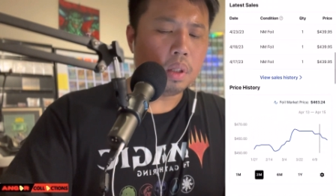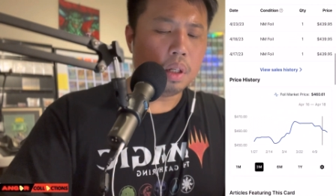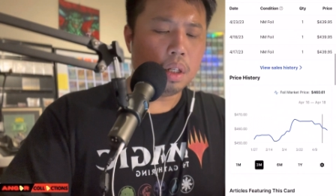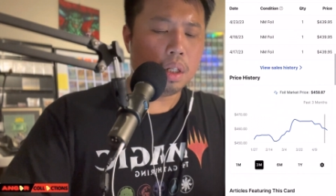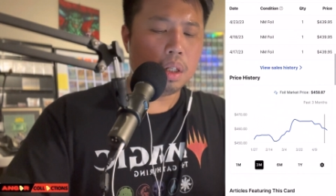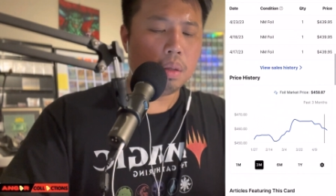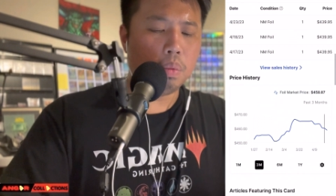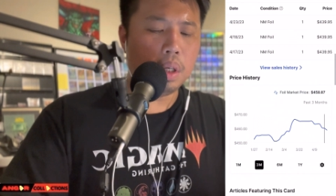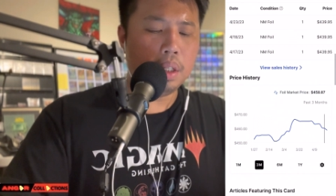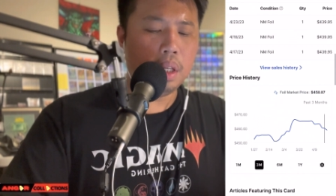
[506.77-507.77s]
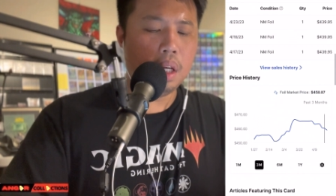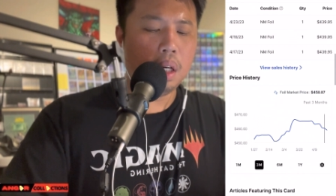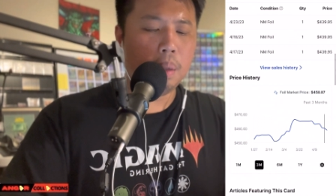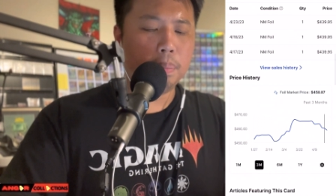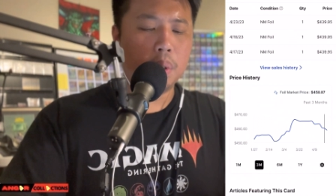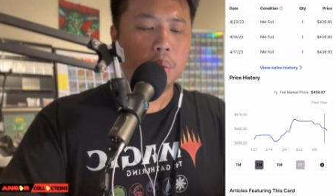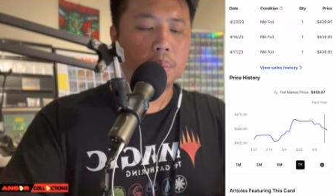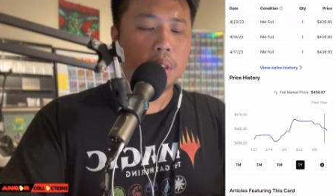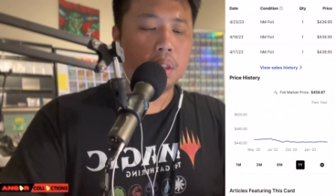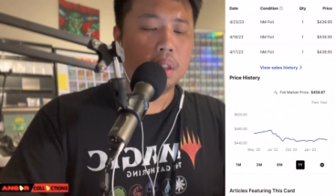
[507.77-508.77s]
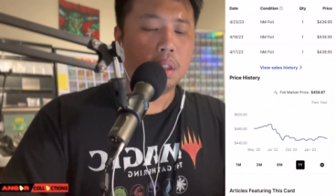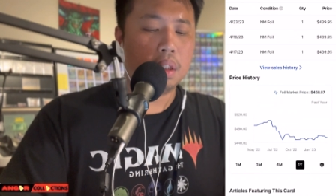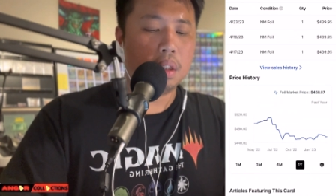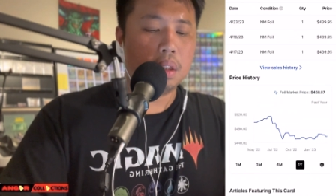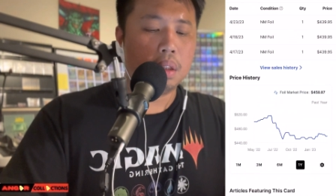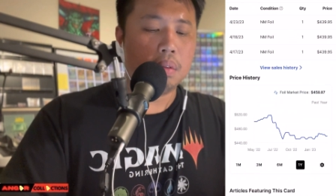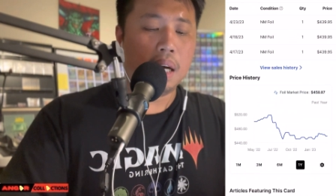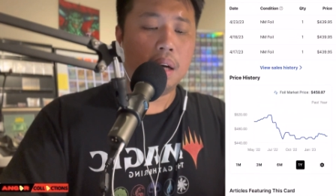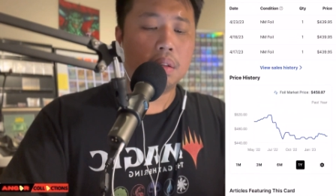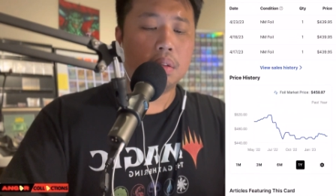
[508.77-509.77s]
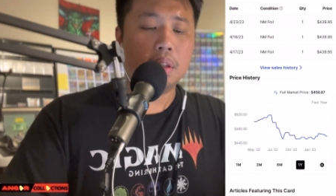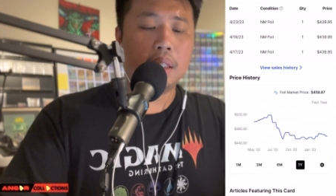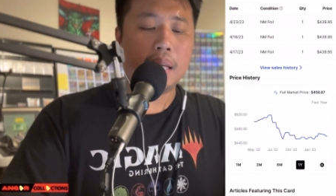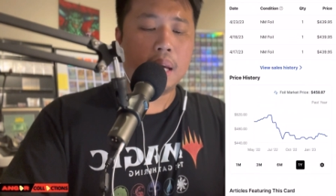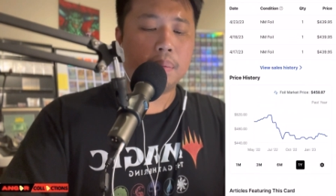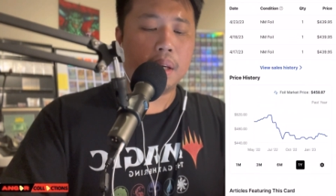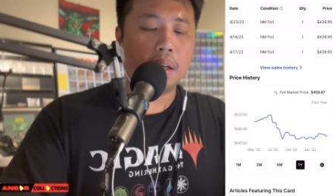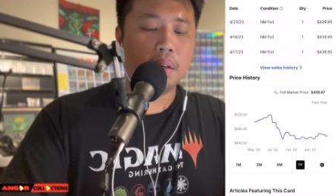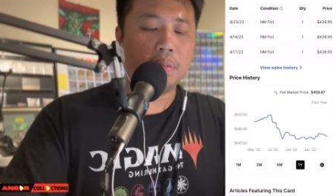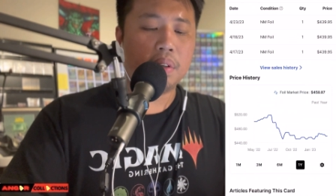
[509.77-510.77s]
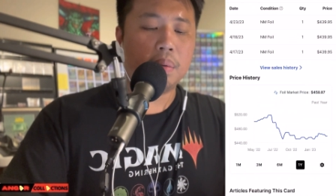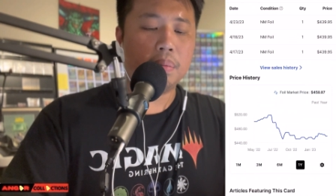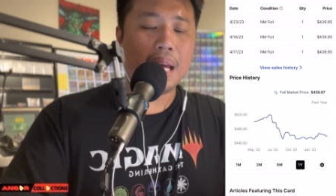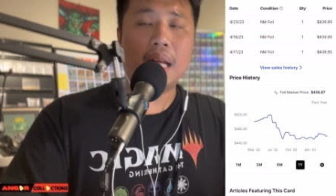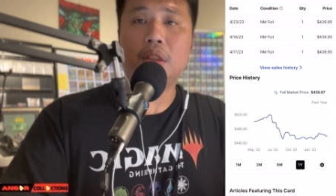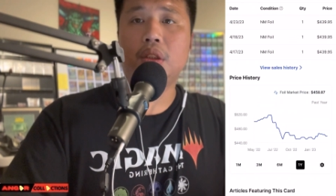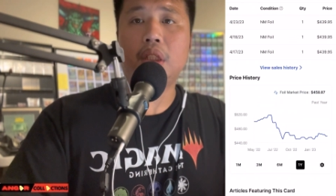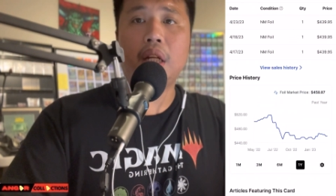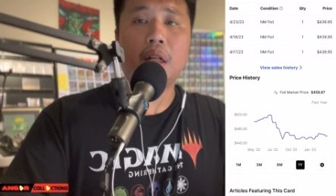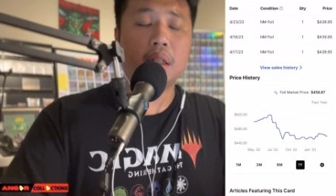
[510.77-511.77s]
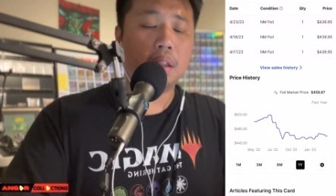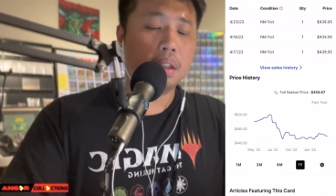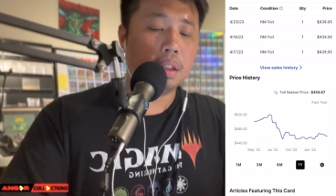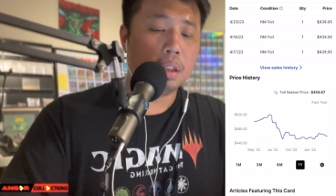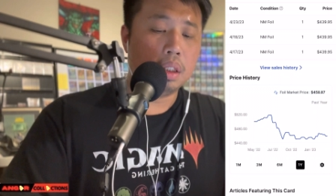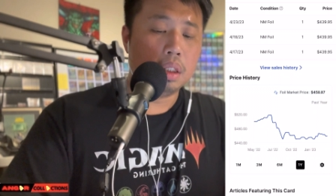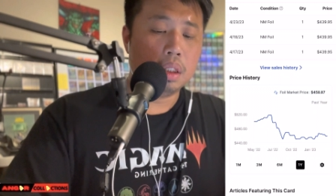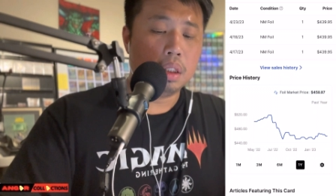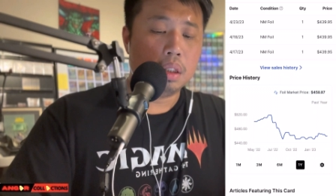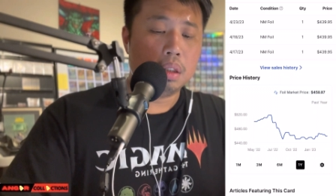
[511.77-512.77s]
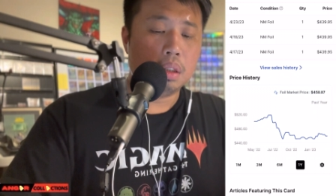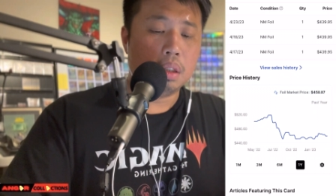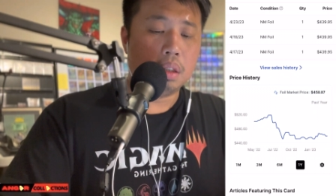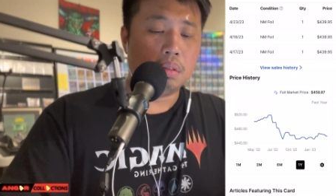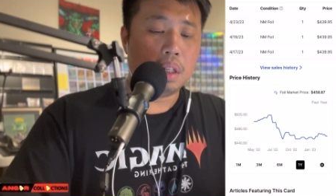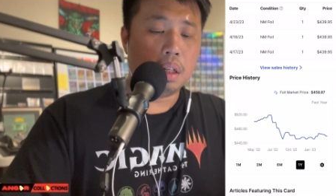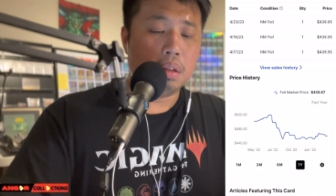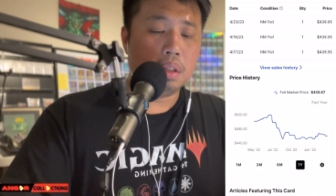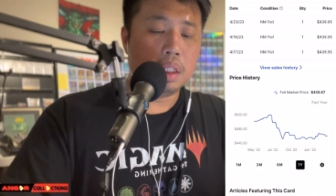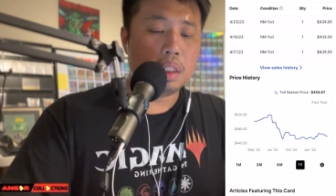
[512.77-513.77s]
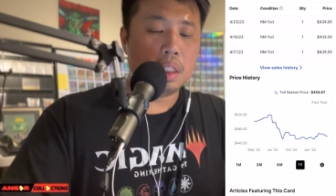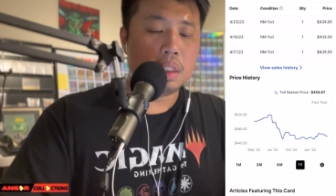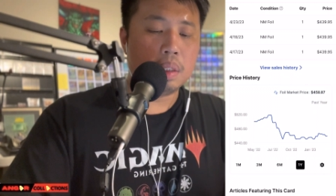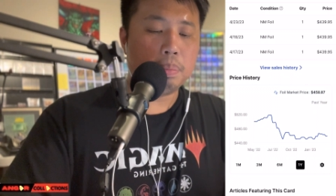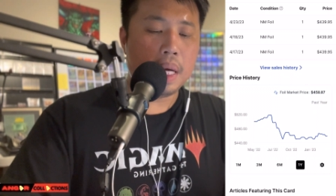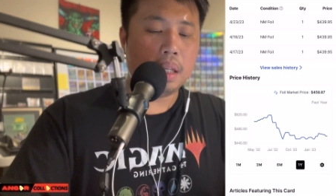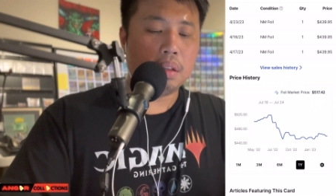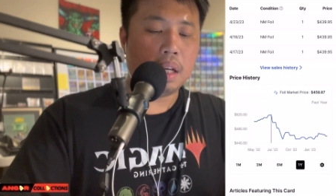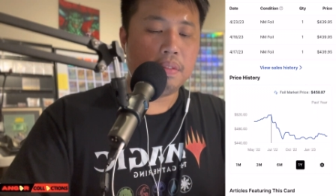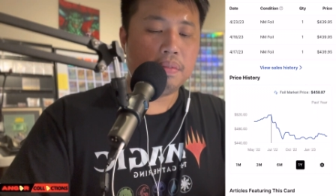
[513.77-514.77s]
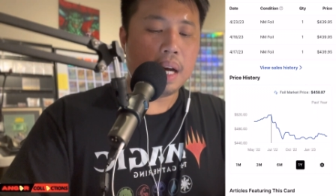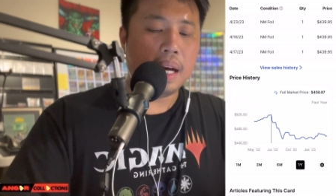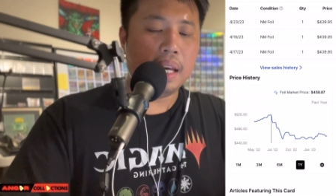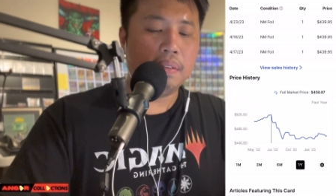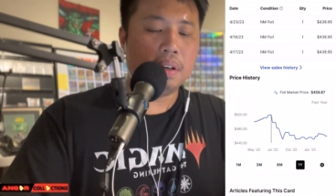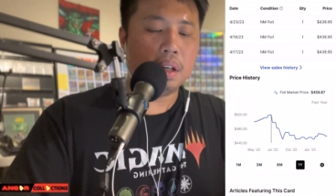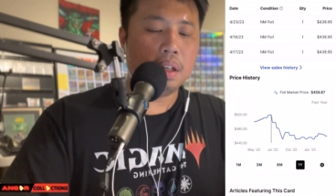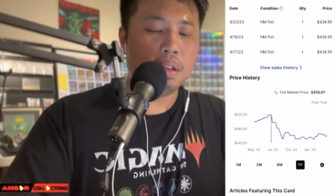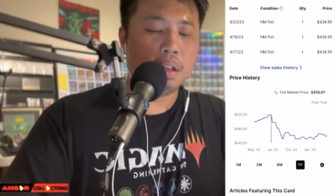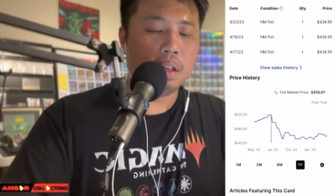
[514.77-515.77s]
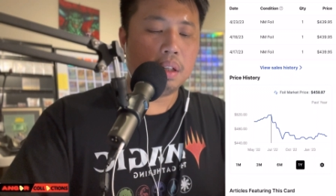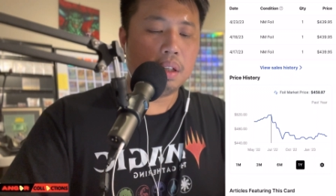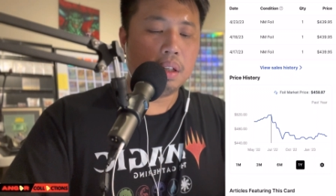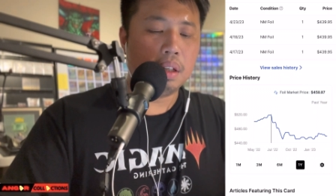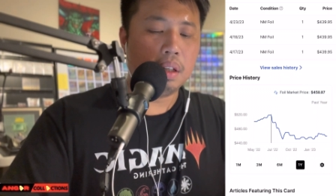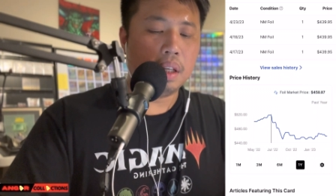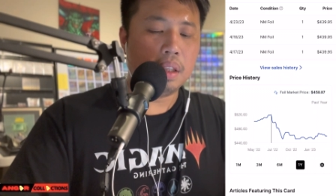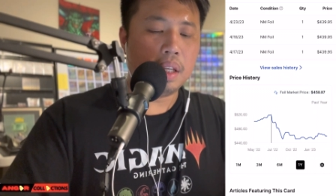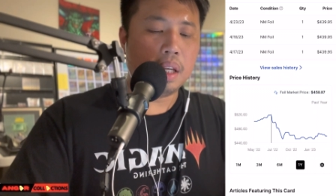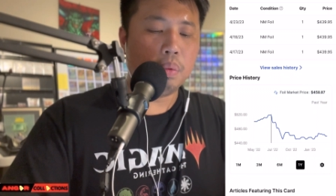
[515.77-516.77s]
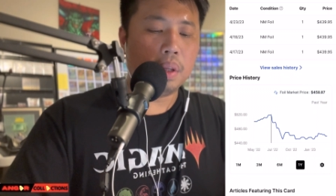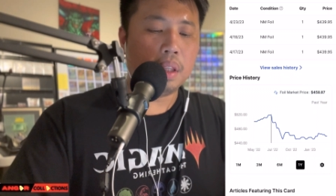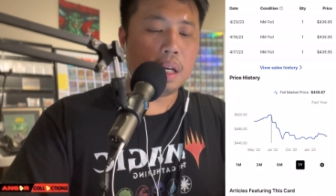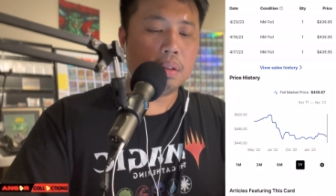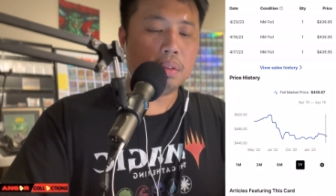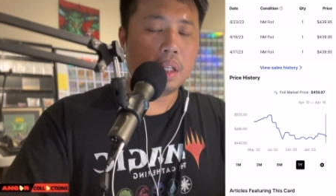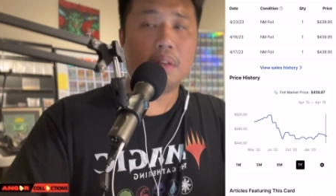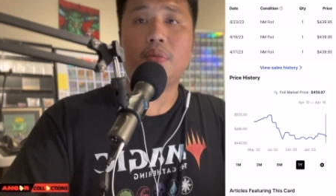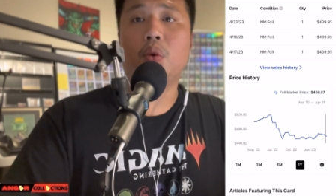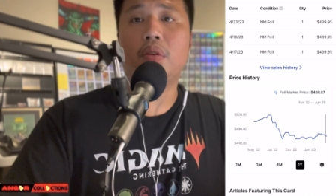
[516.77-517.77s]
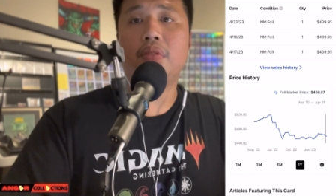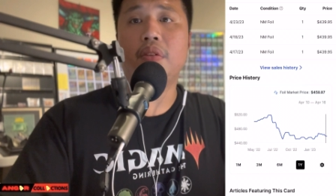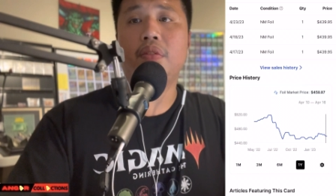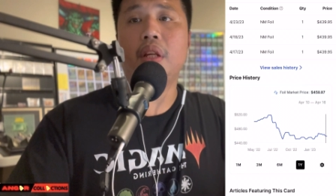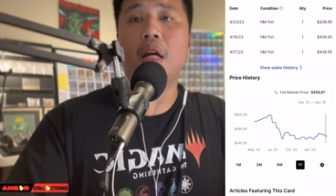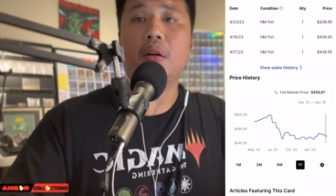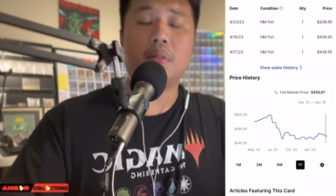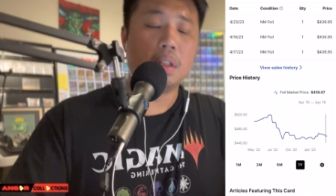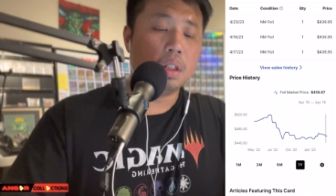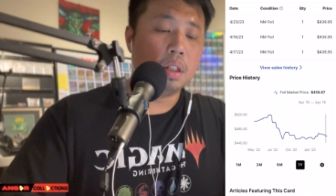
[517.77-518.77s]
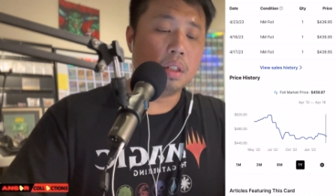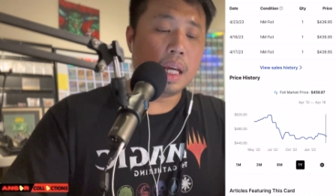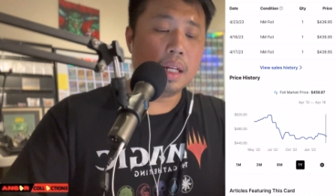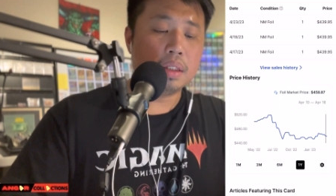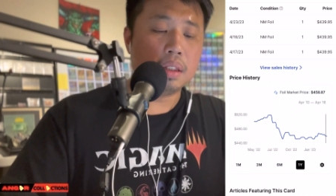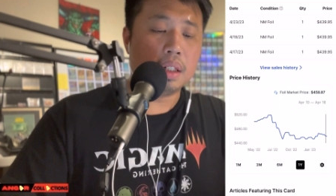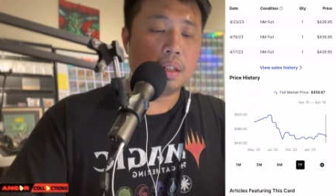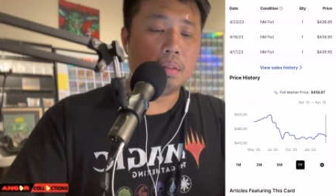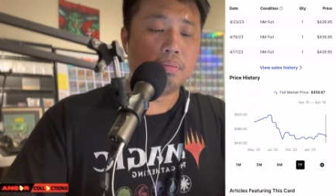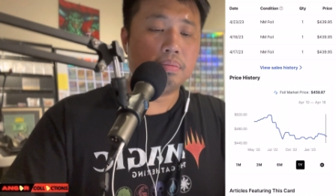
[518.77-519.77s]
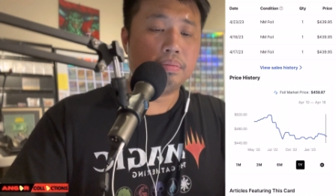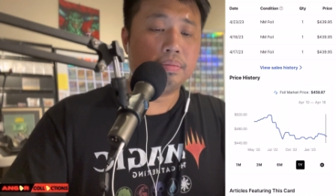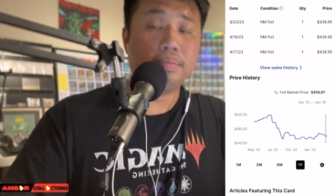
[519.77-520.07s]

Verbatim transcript: Uh, one year, boom. Wow, look at that, man. From last year, around it it spiked to like 500 and then it went down to like 450 now. That is um